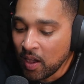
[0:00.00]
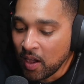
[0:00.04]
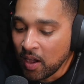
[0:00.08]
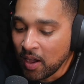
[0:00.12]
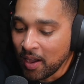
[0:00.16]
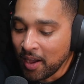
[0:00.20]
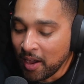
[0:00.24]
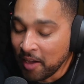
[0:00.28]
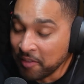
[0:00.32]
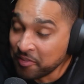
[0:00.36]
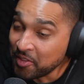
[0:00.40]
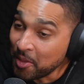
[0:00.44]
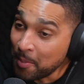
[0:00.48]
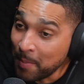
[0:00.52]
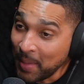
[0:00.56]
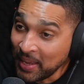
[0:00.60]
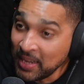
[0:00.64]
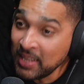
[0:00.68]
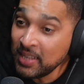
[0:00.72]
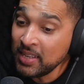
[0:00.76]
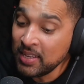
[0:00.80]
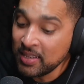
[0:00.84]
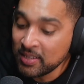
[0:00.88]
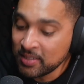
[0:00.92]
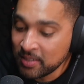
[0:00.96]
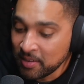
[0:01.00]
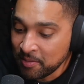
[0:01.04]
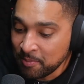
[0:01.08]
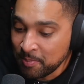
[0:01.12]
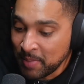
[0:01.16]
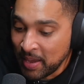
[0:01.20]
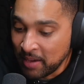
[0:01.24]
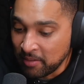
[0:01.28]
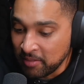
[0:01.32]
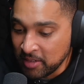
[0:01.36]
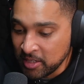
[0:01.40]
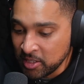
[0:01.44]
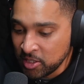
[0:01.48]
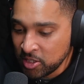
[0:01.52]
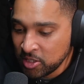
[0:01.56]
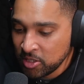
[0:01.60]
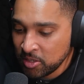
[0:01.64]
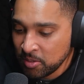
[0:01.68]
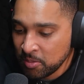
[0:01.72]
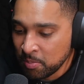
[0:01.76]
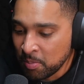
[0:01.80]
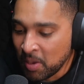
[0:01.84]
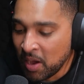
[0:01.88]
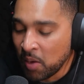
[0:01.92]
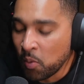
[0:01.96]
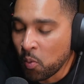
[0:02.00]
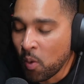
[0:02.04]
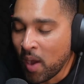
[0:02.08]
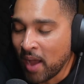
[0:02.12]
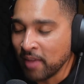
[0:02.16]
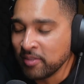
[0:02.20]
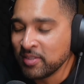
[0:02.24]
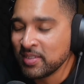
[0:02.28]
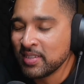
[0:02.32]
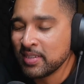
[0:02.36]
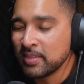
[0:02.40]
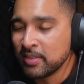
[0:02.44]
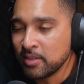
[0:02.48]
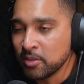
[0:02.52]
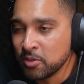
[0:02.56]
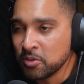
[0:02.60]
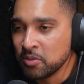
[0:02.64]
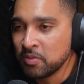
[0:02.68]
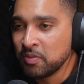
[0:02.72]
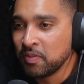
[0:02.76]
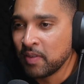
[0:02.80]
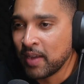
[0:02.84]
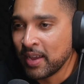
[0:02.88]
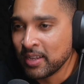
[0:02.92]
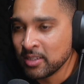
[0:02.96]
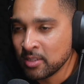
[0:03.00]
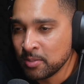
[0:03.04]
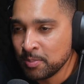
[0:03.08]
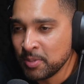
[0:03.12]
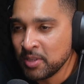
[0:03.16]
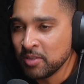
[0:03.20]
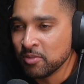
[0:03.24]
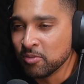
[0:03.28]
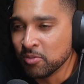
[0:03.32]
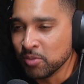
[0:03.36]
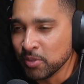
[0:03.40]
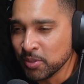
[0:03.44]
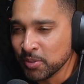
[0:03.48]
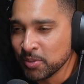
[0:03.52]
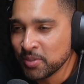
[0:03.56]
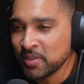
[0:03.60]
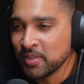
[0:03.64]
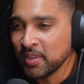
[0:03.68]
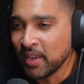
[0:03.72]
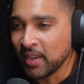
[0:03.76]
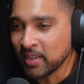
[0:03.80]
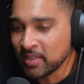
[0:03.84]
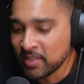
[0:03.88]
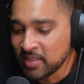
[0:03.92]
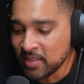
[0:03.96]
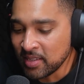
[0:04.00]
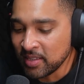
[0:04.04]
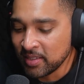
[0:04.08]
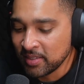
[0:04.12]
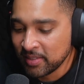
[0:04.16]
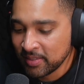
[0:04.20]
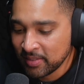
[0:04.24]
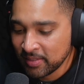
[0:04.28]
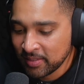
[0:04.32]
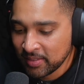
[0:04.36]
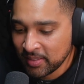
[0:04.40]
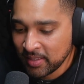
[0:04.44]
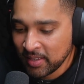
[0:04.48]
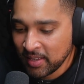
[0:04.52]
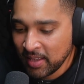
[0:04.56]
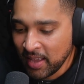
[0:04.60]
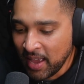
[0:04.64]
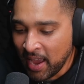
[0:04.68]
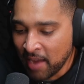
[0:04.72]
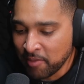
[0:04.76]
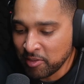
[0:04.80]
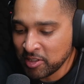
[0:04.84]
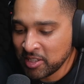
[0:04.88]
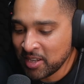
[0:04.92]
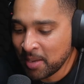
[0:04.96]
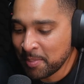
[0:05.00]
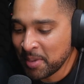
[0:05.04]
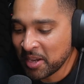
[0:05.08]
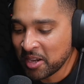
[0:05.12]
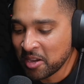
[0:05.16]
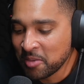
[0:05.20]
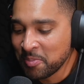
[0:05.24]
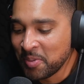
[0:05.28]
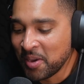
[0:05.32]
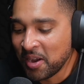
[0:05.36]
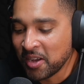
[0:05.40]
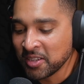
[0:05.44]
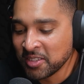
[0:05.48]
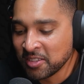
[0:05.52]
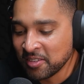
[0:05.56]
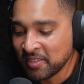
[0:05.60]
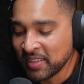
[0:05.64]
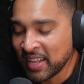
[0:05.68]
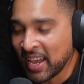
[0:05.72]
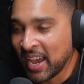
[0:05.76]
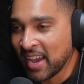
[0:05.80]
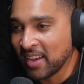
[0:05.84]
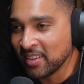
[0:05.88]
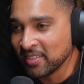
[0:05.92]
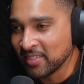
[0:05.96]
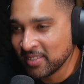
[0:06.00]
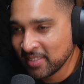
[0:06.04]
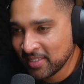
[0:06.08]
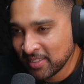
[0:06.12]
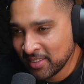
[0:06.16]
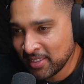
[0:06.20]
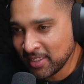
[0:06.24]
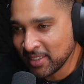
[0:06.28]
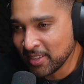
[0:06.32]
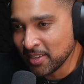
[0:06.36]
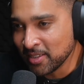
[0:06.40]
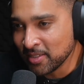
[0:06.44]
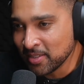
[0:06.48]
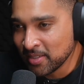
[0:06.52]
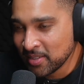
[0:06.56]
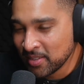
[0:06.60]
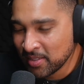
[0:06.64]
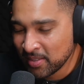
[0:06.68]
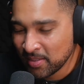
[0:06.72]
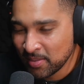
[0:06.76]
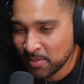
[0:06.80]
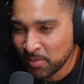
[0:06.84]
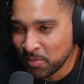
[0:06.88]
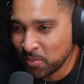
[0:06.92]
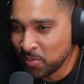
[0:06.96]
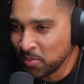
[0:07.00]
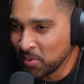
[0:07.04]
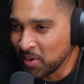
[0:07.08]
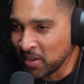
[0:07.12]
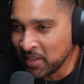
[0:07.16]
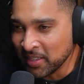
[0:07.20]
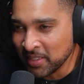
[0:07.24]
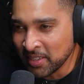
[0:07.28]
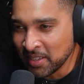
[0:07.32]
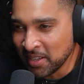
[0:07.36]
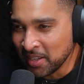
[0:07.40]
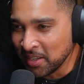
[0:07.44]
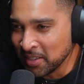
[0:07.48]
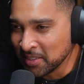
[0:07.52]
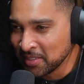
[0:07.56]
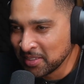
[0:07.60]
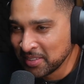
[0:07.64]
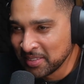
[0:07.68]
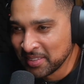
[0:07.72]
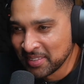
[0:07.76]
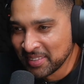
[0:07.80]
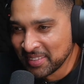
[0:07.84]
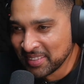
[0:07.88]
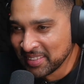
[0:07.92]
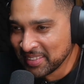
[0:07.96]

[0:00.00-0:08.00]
After many years of marriage, my wife still finds me real sexy. Every time I go past her in the house, she goes, "What an arse."